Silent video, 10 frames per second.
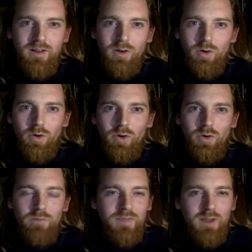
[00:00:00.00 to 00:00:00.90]

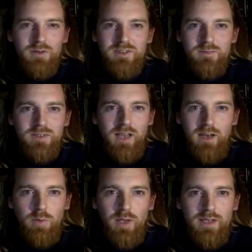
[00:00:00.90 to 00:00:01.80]
or there was some kind of
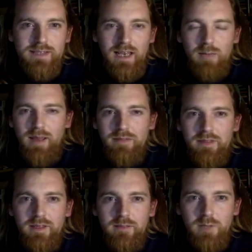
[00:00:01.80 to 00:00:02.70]
weird
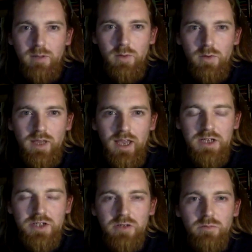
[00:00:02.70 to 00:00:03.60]
telepathic
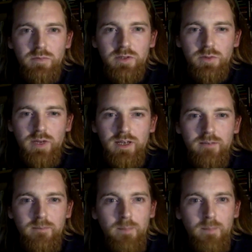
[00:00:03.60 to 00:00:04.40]
communication between